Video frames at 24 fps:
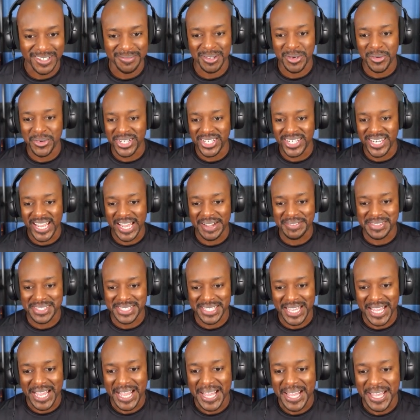but we didn't have
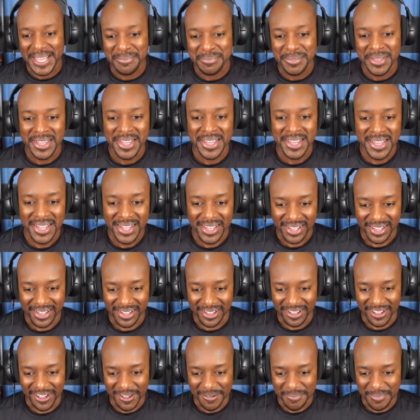time.
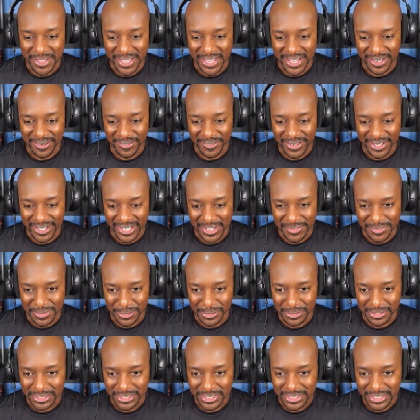Oh man,
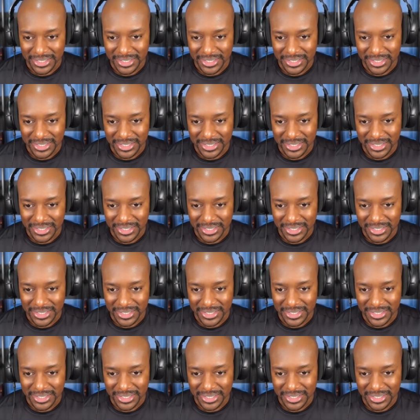whatever.